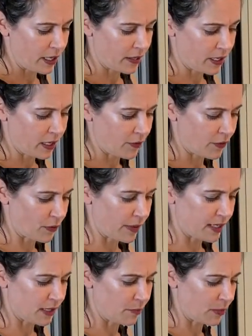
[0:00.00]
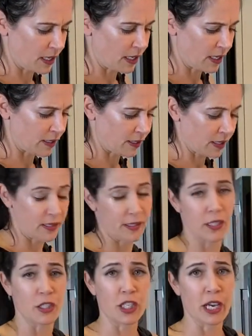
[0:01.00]
I think of a recipe as a
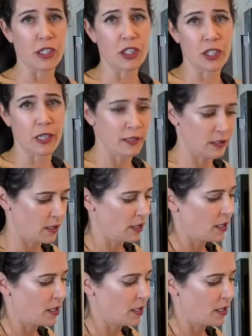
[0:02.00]
suggestion,